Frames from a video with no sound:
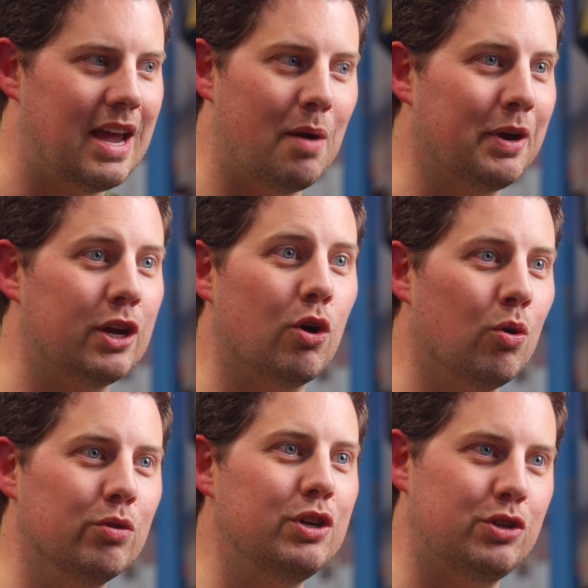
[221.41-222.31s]
And we can
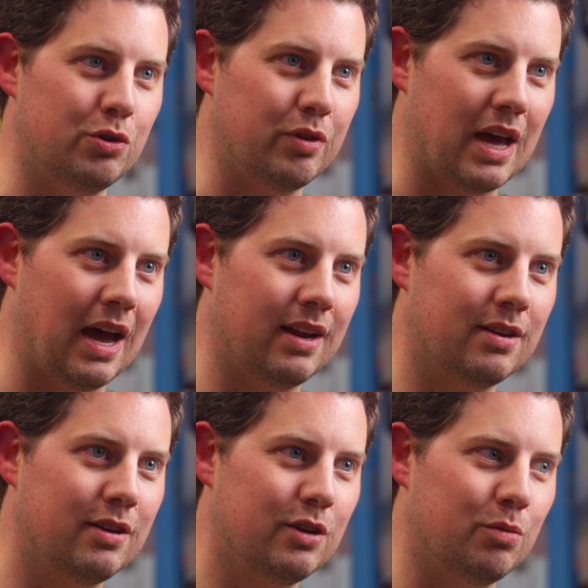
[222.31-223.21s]
only do that
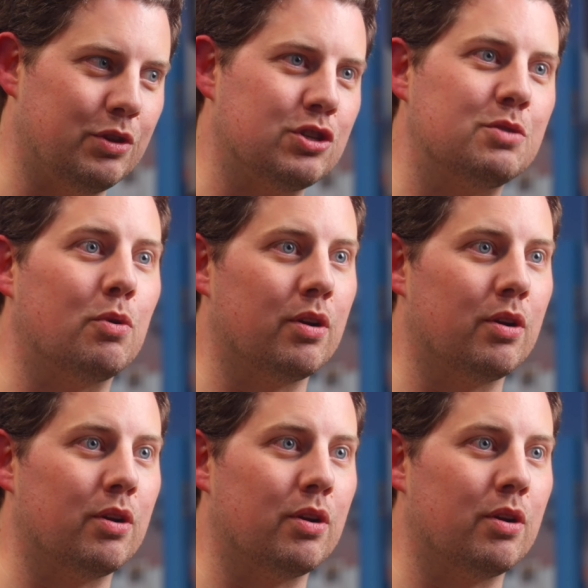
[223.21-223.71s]
with the support